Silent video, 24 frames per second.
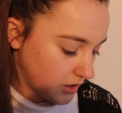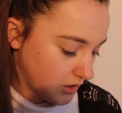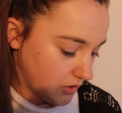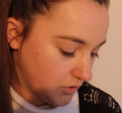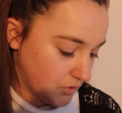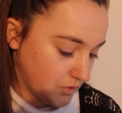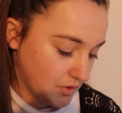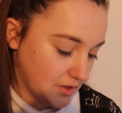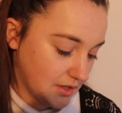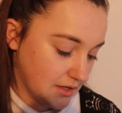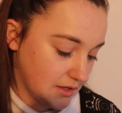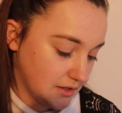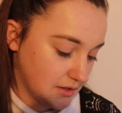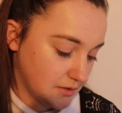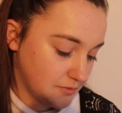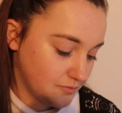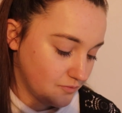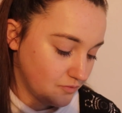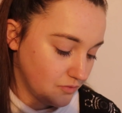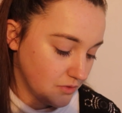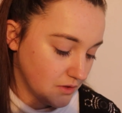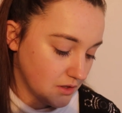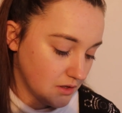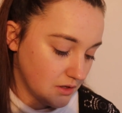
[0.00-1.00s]
Okay.
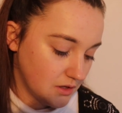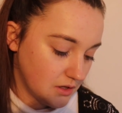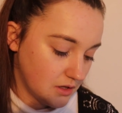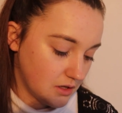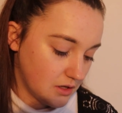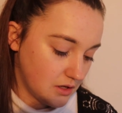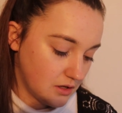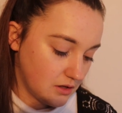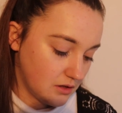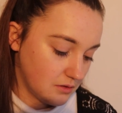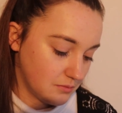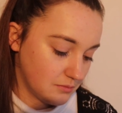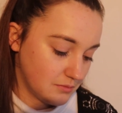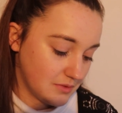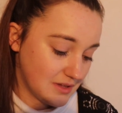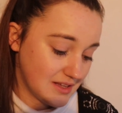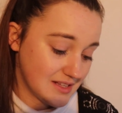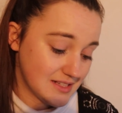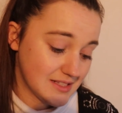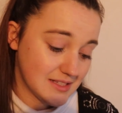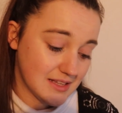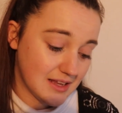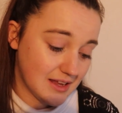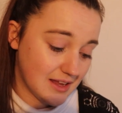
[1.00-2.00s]

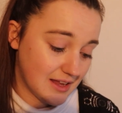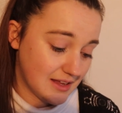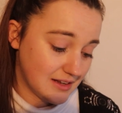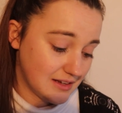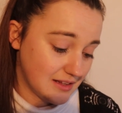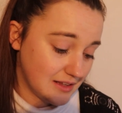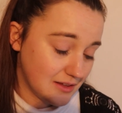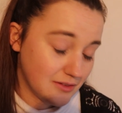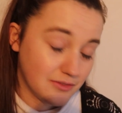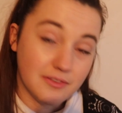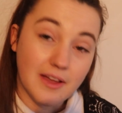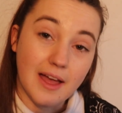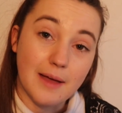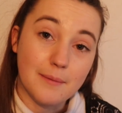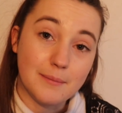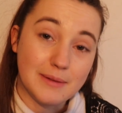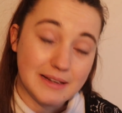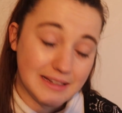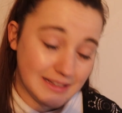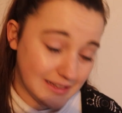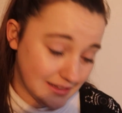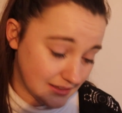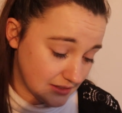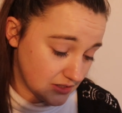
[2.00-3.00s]
Is there any
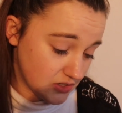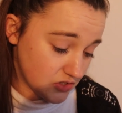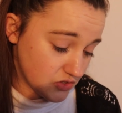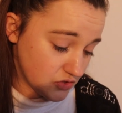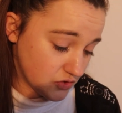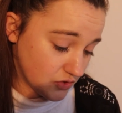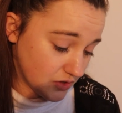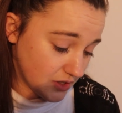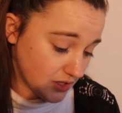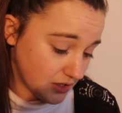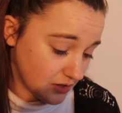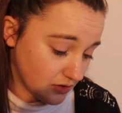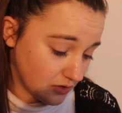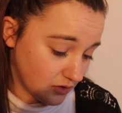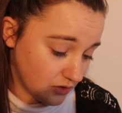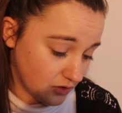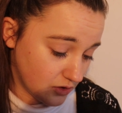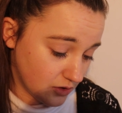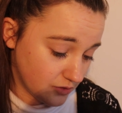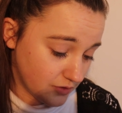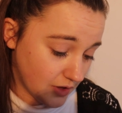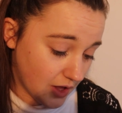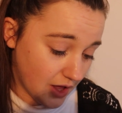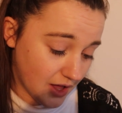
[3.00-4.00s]
family history
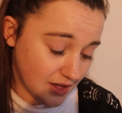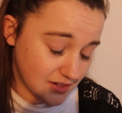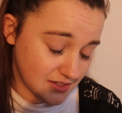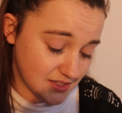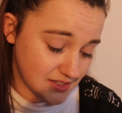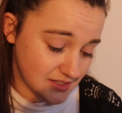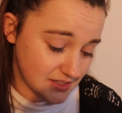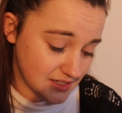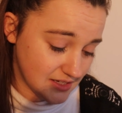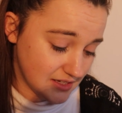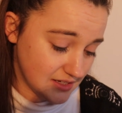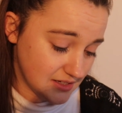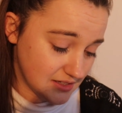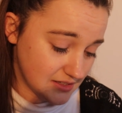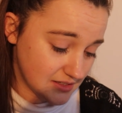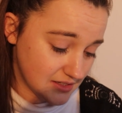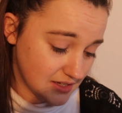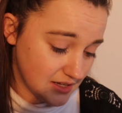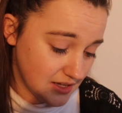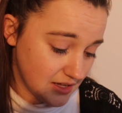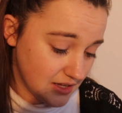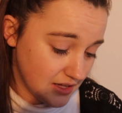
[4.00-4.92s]
of heart disease,